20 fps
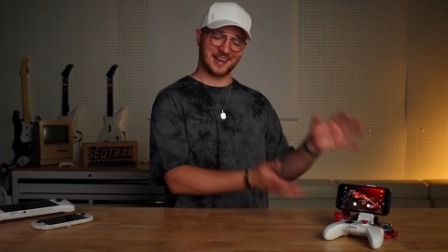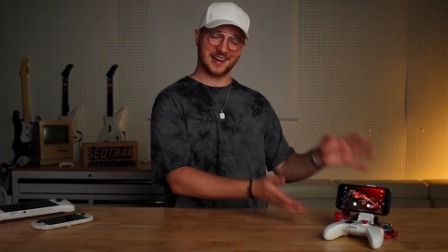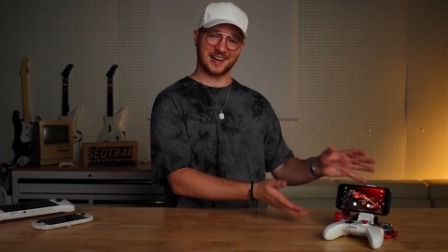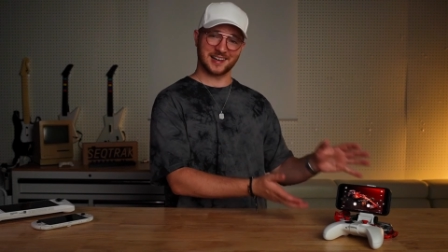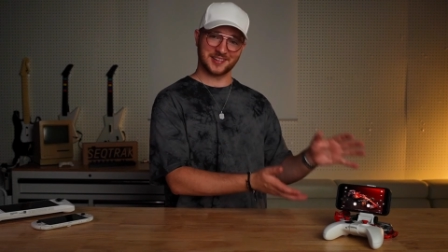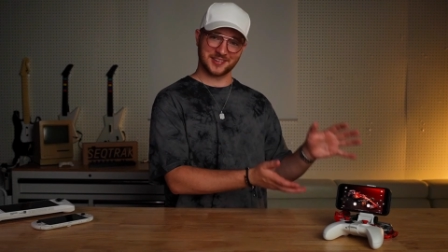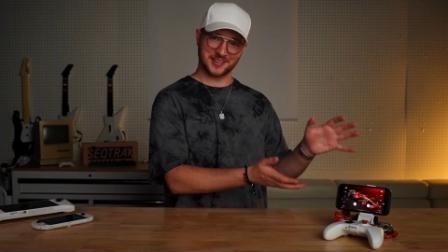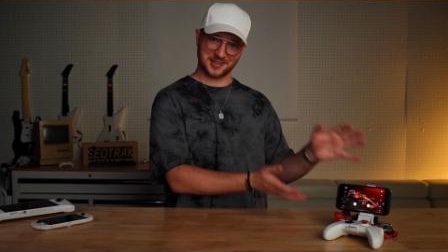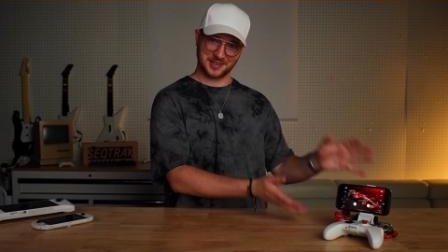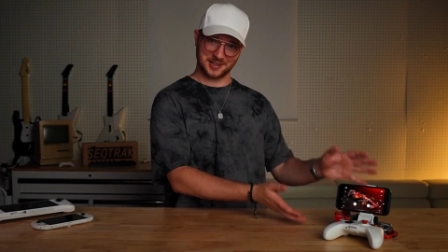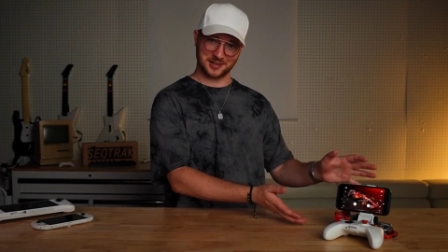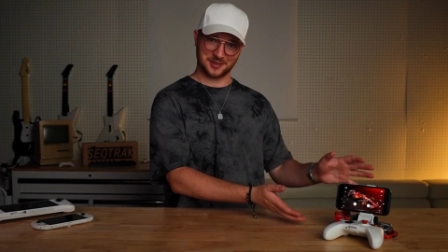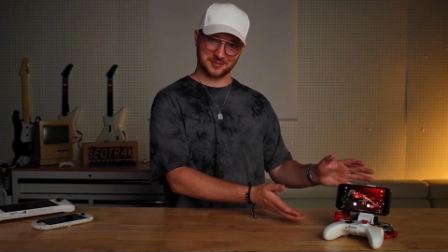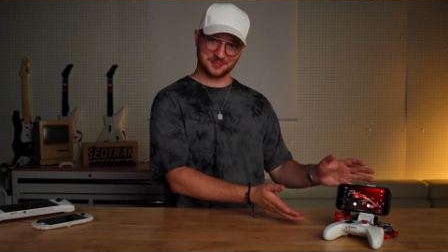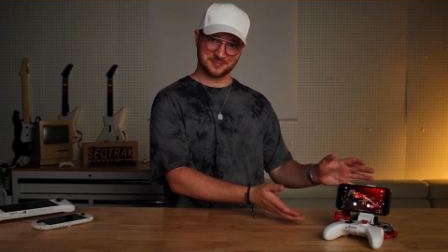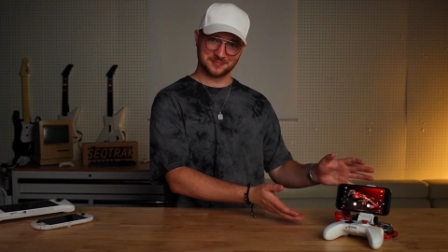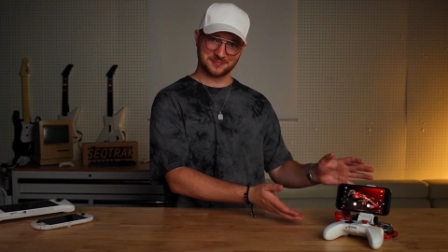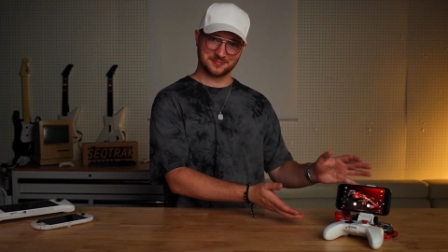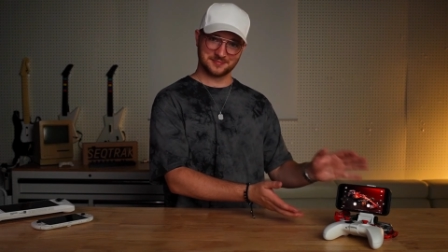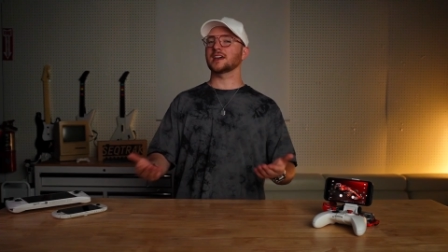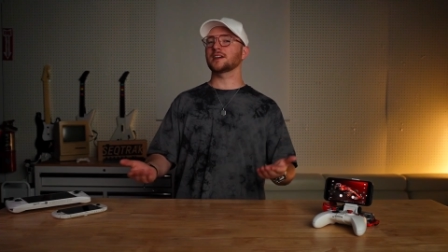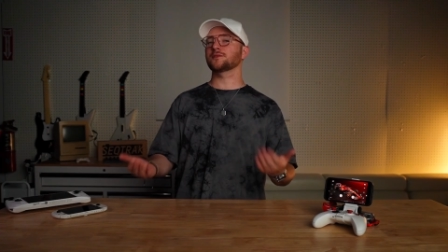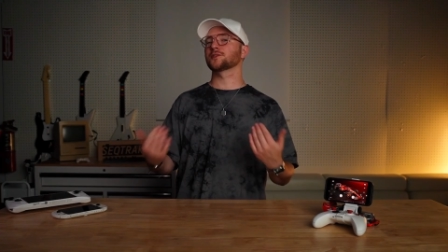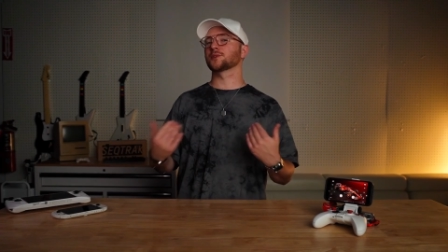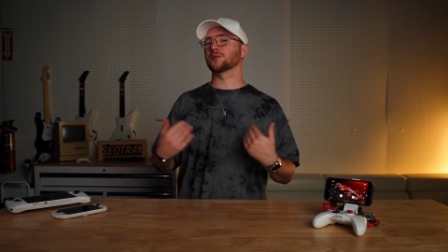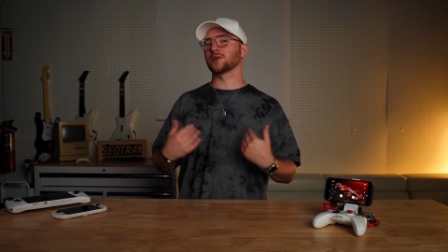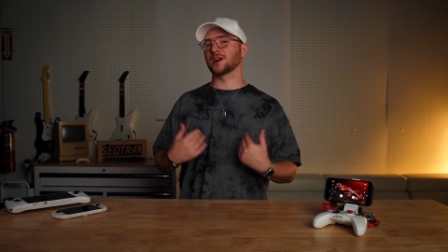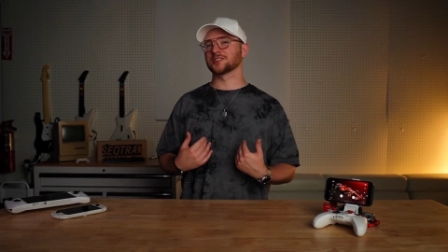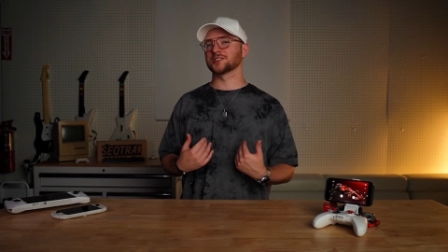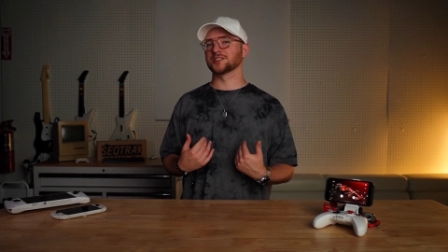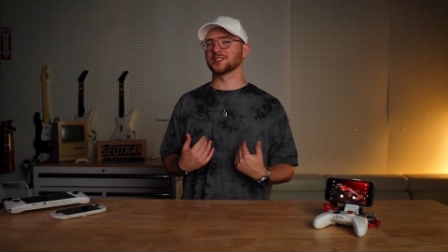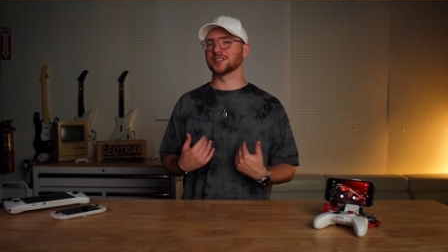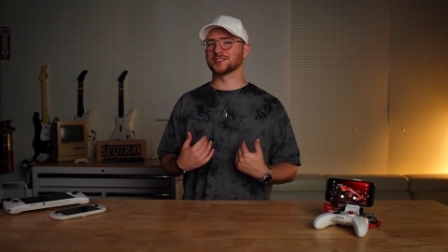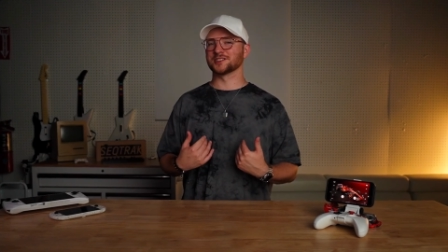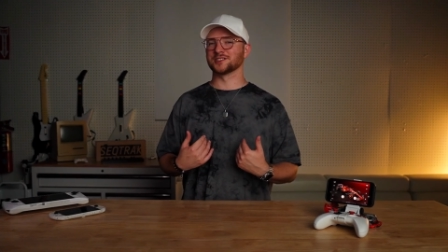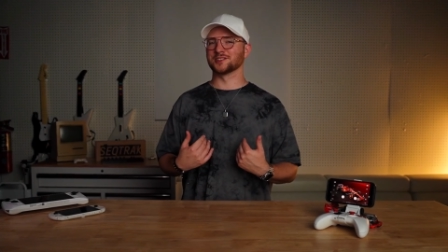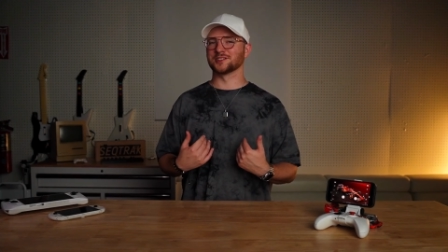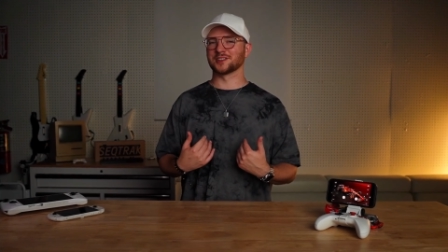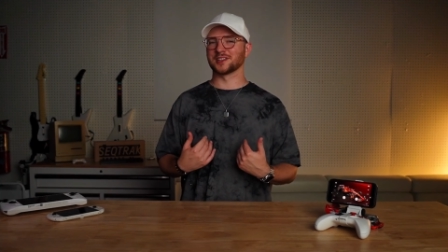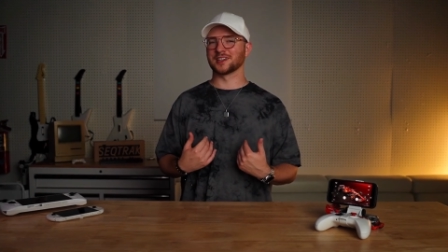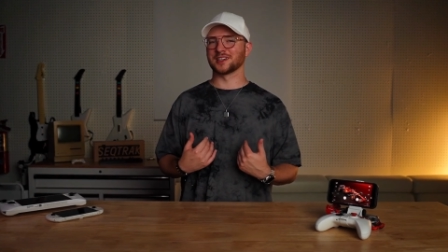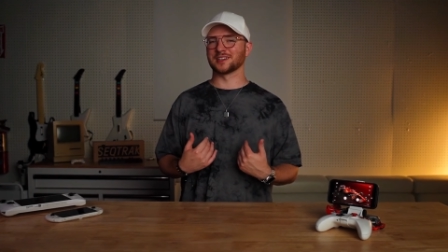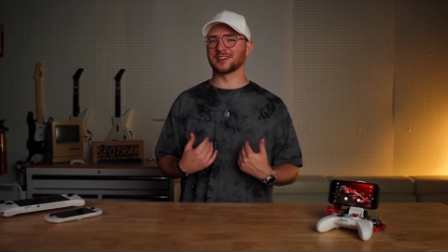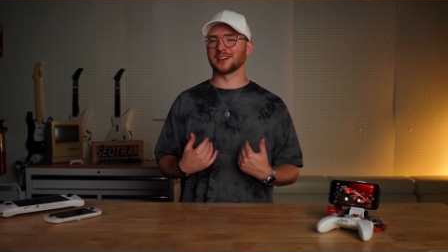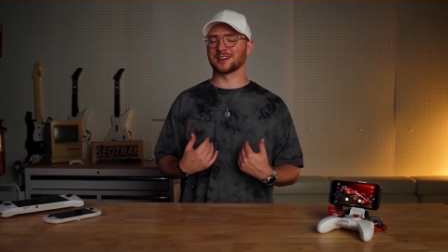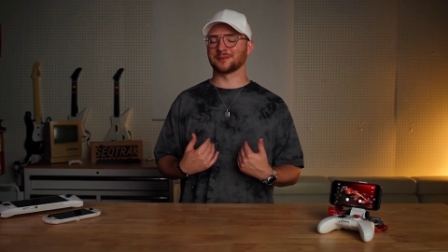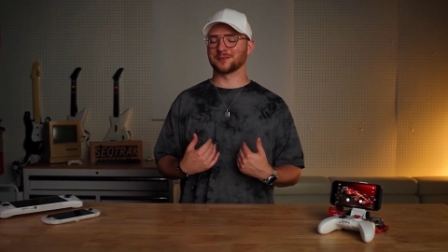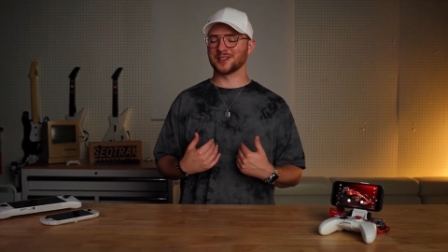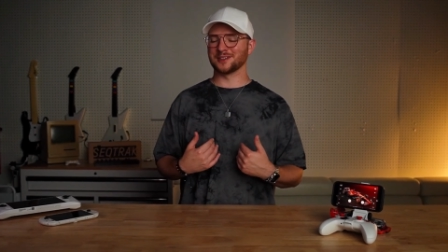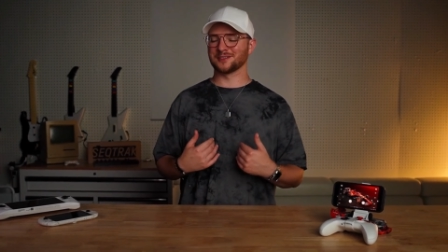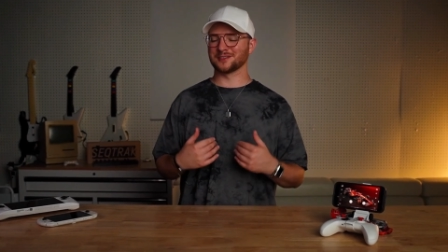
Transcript: on the go if you're watching this and you're thinking like me,